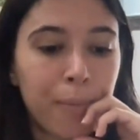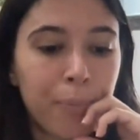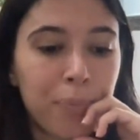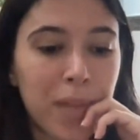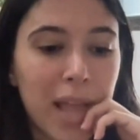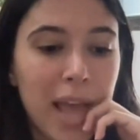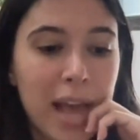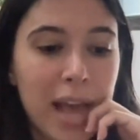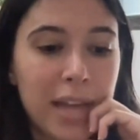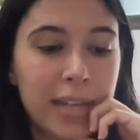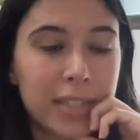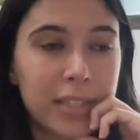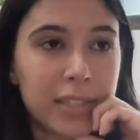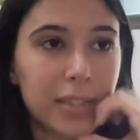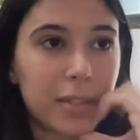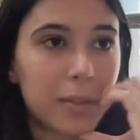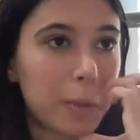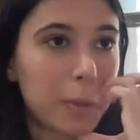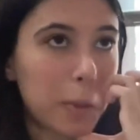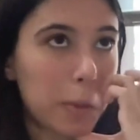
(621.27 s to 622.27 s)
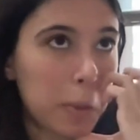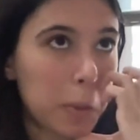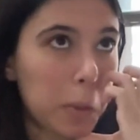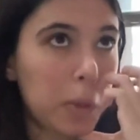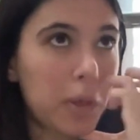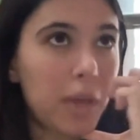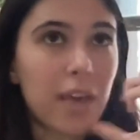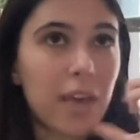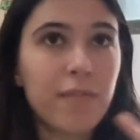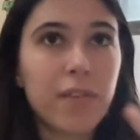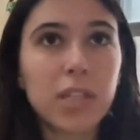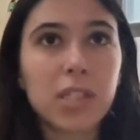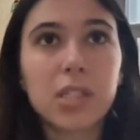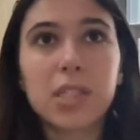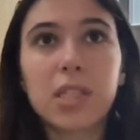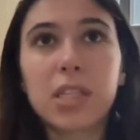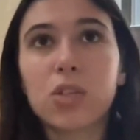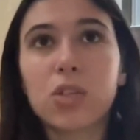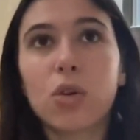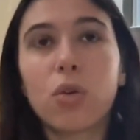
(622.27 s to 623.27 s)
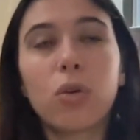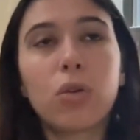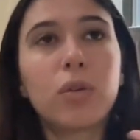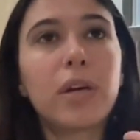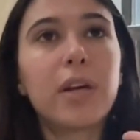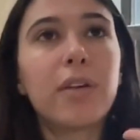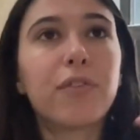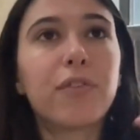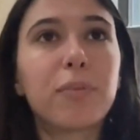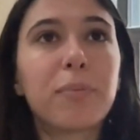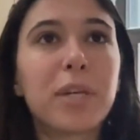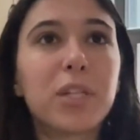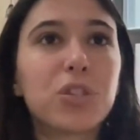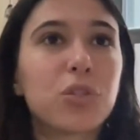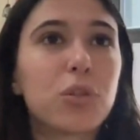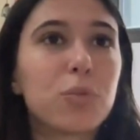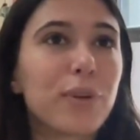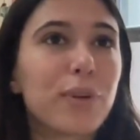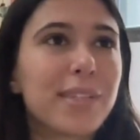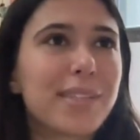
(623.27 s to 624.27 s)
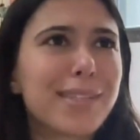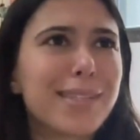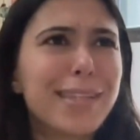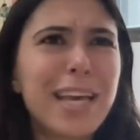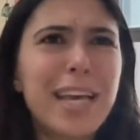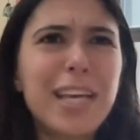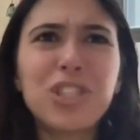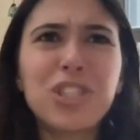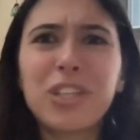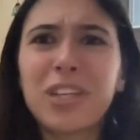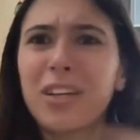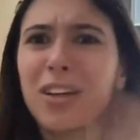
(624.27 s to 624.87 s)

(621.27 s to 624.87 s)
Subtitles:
and gave us this whole informational presentation,